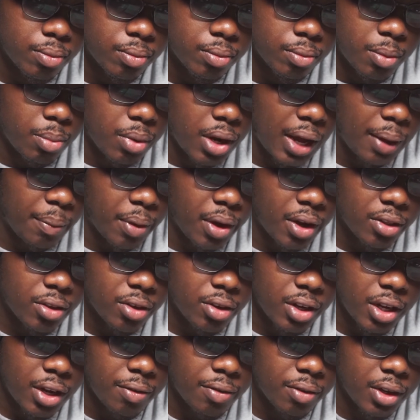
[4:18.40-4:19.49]
Black Panther
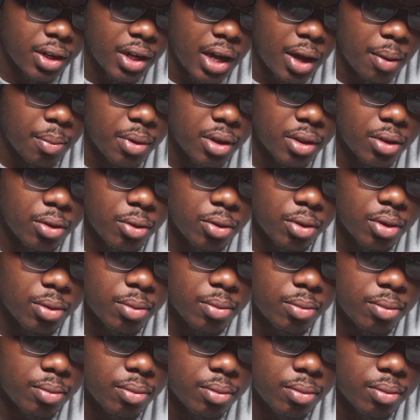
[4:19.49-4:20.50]
definitely got me through